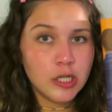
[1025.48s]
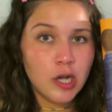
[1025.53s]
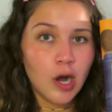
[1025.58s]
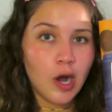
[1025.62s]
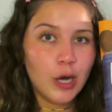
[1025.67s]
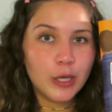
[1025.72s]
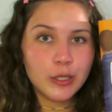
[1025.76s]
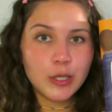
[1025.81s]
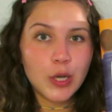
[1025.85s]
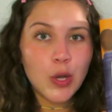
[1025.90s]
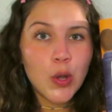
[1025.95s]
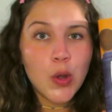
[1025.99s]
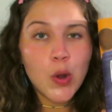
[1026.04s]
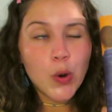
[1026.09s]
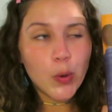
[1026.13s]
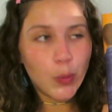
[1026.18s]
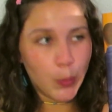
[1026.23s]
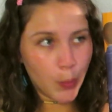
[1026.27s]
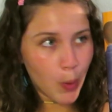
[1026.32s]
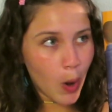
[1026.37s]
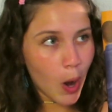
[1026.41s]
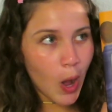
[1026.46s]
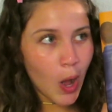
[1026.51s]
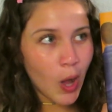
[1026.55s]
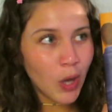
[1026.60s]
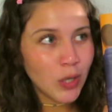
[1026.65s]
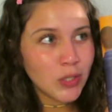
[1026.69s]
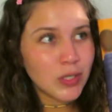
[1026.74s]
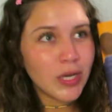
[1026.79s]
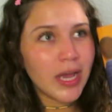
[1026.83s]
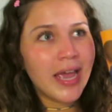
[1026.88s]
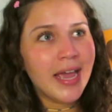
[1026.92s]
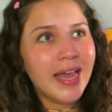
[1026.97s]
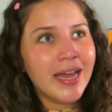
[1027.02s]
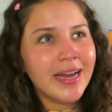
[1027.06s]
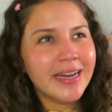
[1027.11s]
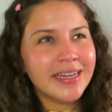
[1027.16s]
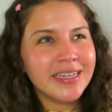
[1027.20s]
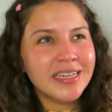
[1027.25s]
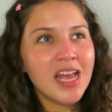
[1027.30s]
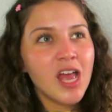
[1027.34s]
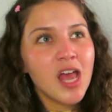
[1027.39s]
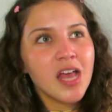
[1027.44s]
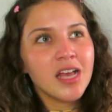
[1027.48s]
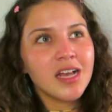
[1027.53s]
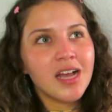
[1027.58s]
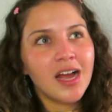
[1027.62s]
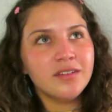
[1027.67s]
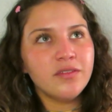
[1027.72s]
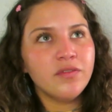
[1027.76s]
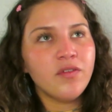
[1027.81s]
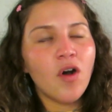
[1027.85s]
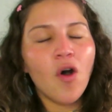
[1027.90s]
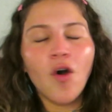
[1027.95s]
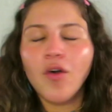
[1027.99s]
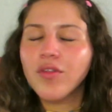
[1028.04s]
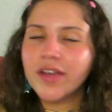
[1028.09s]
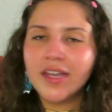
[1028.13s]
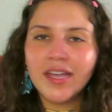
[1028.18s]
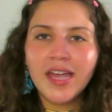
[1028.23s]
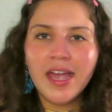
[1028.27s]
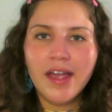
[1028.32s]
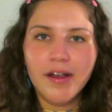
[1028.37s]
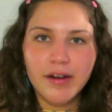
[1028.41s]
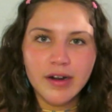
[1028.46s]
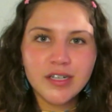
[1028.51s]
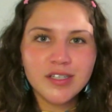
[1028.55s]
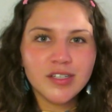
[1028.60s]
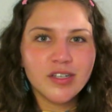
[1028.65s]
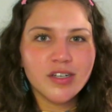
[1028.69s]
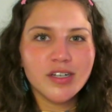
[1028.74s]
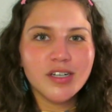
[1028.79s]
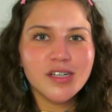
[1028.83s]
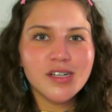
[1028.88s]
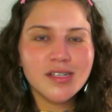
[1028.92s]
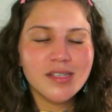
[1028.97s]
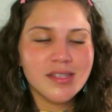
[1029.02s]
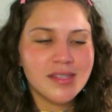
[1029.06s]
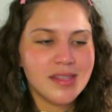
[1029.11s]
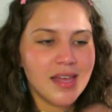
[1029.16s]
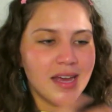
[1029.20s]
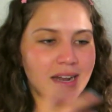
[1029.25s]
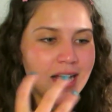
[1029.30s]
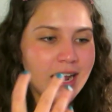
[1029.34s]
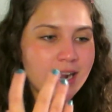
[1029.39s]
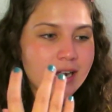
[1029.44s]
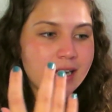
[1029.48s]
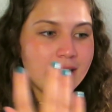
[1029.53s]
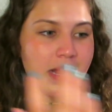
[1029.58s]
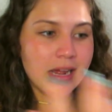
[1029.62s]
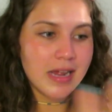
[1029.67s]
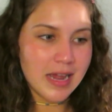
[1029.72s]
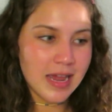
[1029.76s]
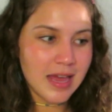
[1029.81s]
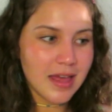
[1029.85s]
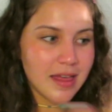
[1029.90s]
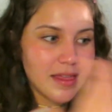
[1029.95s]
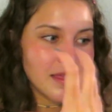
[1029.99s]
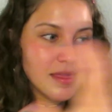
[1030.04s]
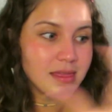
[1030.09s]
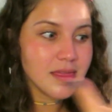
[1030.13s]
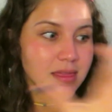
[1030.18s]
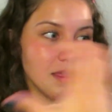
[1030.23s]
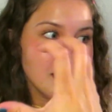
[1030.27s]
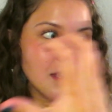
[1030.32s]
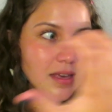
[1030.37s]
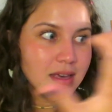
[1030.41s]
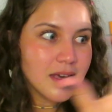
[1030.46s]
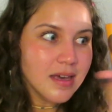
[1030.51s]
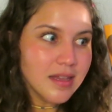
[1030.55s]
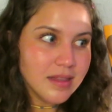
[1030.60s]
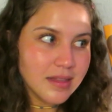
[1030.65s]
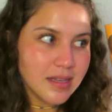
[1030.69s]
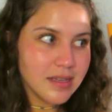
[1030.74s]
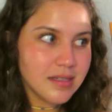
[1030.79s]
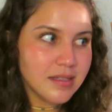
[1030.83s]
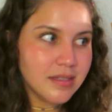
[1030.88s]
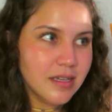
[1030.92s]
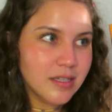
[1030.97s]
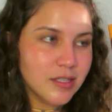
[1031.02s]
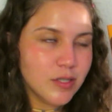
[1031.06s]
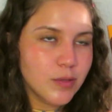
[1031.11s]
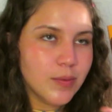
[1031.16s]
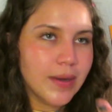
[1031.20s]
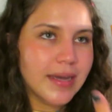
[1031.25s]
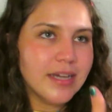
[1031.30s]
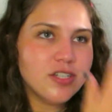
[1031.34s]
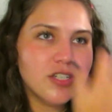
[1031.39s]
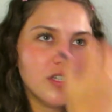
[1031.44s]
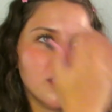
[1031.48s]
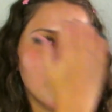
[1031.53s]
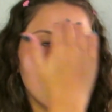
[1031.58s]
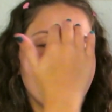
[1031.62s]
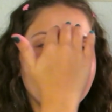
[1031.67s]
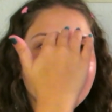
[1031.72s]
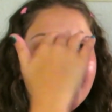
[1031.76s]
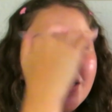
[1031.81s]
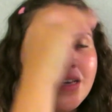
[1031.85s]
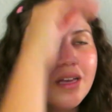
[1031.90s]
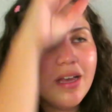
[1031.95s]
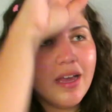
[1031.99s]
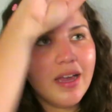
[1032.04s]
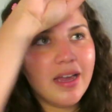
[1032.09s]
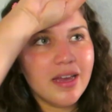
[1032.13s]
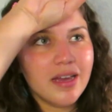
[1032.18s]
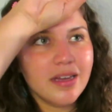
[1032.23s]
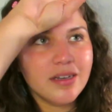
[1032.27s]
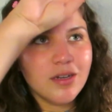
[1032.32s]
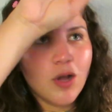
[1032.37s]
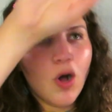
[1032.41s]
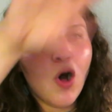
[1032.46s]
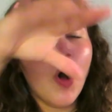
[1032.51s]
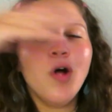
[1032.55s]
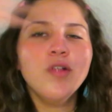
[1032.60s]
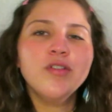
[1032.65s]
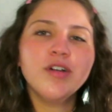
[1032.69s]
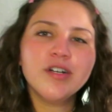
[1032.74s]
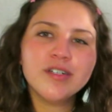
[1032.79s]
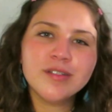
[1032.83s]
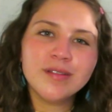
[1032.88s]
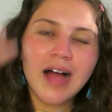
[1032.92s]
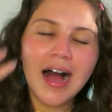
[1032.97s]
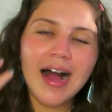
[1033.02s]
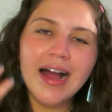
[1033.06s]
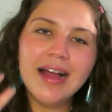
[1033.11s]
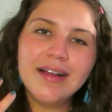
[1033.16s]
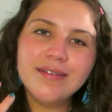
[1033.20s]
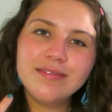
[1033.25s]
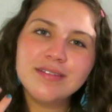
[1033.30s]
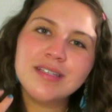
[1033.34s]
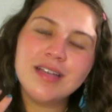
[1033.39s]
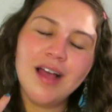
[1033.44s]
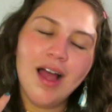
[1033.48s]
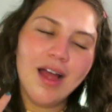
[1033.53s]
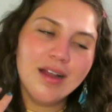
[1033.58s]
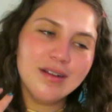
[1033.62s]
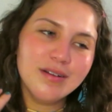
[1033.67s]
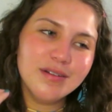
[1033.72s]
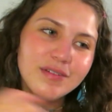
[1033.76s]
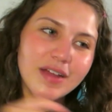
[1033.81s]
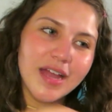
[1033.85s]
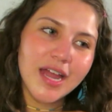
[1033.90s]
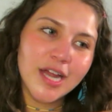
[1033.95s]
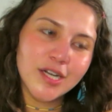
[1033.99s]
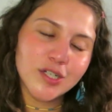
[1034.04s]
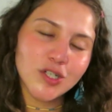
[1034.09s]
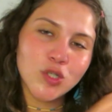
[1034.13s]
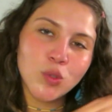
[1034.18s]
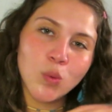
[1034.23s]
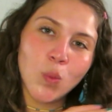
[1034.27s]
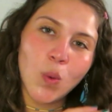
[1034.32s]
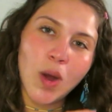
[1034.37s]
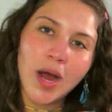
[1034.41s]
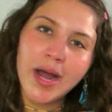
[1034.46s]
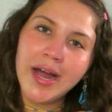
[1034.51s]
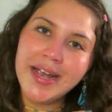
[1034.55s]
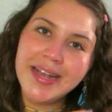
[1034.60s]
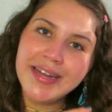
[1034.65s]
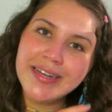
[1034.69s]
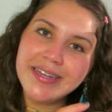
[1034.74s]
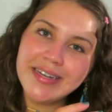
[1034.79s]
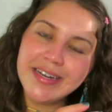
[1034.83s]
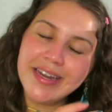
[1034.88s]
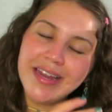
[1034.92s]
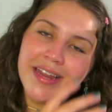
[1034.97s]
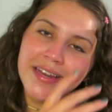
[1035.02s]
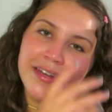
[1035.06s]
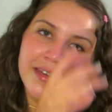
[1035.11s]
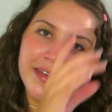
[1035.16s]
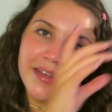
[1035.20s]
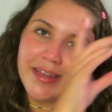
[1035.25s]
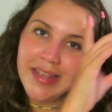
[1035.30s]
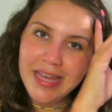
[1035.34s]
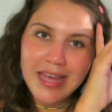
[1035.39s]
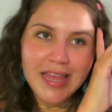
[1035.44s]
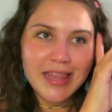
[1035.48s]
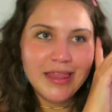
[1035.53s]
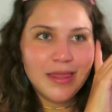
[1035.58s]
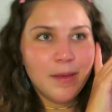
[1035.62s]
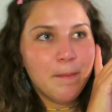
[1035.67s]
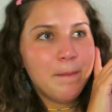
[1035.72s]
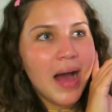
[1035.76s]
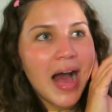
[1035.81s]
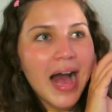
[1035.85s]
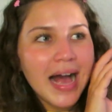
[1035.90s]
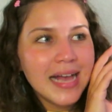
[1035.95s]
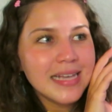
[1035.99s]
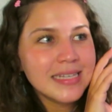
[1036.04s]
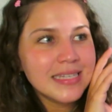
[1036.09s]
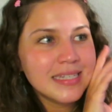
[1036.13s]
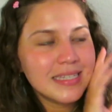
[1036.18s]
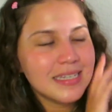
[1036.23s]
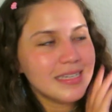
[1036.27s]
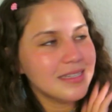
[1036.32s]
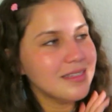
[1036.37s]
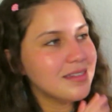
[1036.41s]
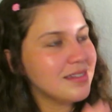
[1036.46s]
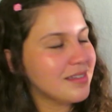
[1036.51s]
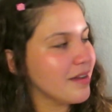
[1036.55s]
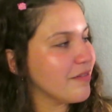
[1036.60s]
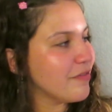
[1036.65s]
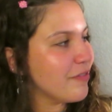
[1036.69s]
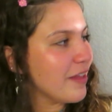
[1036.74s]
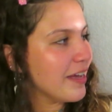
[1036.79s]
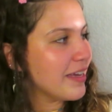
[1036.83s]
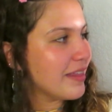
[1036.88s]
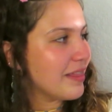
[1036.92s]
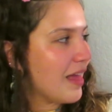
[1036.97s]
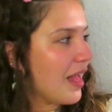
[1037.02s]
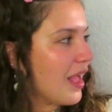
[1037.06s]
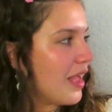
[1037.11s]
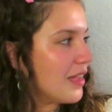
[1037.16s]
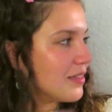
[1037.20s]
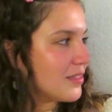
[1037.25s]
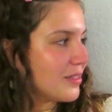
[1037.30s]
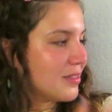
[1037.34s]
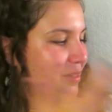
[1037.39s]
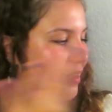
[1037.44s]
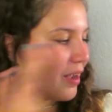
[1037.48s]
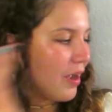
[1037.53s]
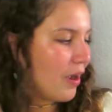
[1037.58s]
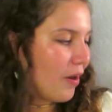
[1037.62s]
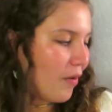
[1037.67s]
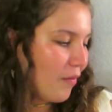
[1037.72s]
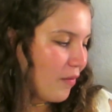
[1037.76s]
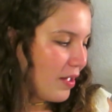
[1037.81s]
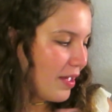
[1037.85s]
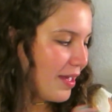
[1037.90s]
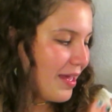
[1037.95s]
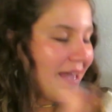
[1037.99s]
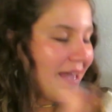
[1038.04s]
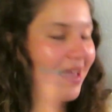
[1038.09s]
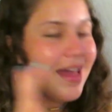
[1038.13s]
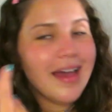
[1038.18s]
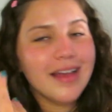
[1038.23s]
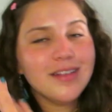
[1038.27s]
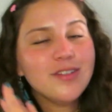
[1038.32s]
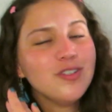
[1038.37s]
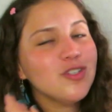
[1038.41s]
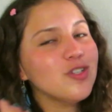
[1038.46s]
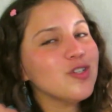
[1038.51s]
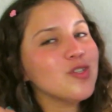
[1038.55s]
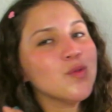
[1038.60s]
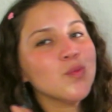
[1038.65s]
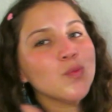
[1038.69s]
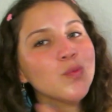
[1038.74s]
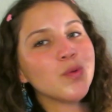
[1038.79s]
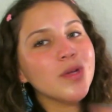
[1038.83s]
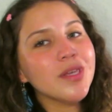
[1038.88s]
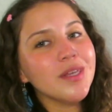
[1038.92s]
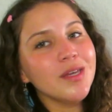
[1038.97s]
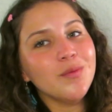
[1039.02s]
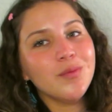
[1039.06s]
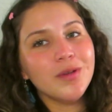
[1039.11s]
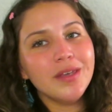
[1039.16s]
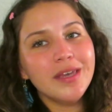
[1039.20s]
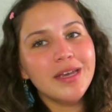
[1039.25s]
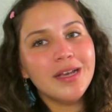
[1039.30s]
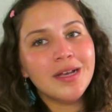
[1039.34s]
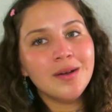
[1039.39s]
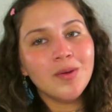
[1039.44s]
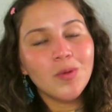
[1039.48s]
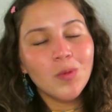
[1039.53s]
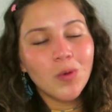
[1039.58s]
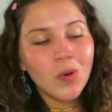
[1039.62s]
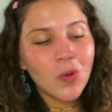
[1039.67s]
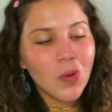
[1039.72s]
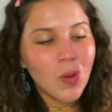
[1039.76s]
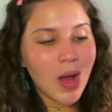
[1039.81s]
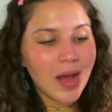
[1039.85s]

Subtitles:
gone wrong, and kind of all the characters that are in this situation and all their lives kind of intertwine in the past and stuff like that. So it's just really cool.